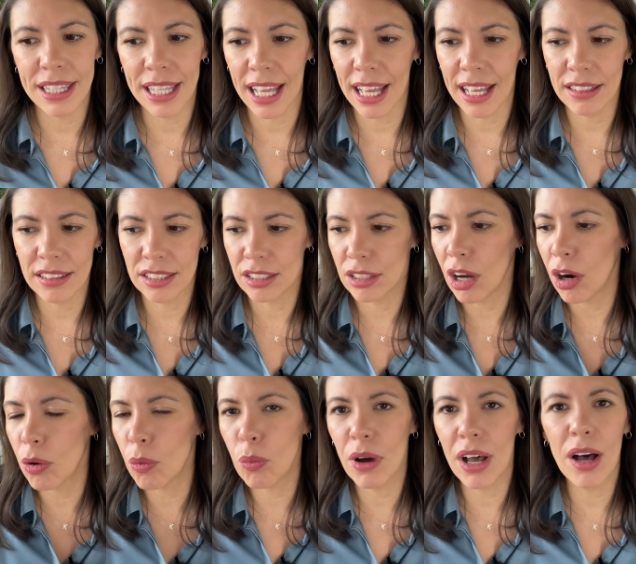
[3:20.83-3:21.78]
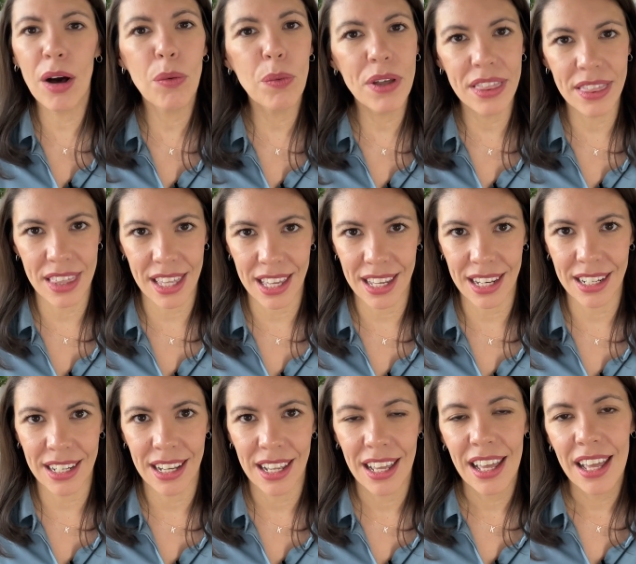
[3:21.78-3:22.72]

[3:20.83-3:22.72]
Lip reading: that are well within